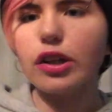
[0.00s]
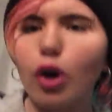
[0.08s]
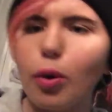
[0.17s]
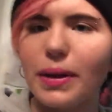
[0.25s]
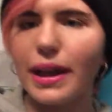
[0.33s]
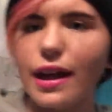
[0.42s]

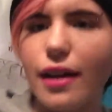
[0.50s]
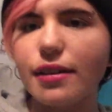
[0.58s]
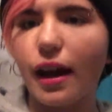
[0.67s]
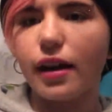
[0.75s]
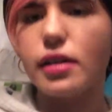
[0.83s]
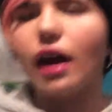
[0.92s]
nobody hear
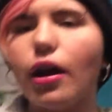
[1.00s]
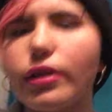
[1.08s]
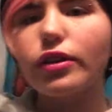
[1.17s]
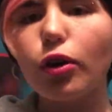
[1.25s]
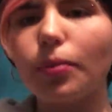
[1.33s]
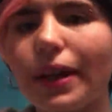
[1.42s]
that? How
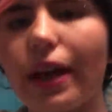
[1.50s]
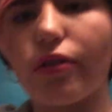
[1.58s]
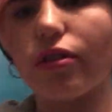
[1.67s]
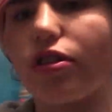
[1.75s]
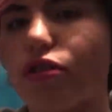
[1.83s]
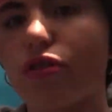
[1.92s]
did nobody
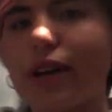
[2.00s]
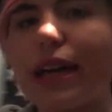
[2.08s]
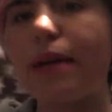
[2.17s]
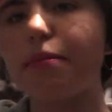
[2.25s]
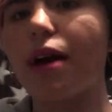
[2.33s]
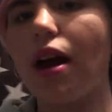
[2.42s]
hear a
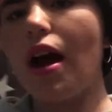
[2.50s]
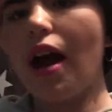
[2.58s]
scream?